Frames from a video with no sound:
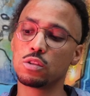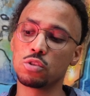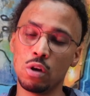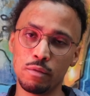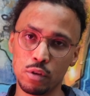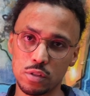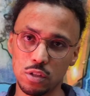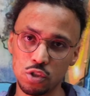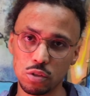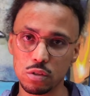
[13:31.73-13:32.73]
servos,
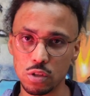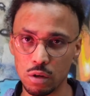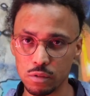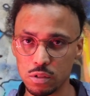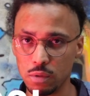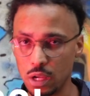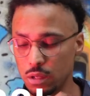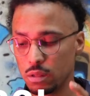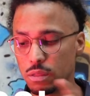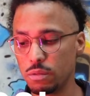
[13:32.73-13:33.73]
digital servos,
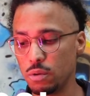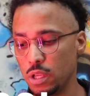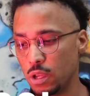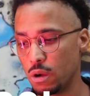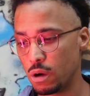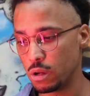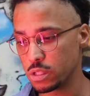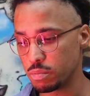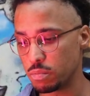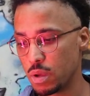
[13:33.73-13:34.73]
303
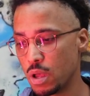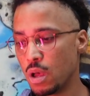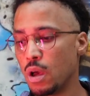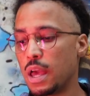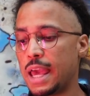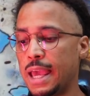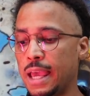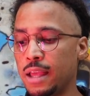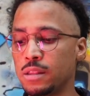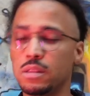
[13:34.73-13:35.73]
hertz,
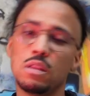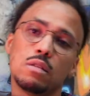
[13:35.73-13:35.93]
and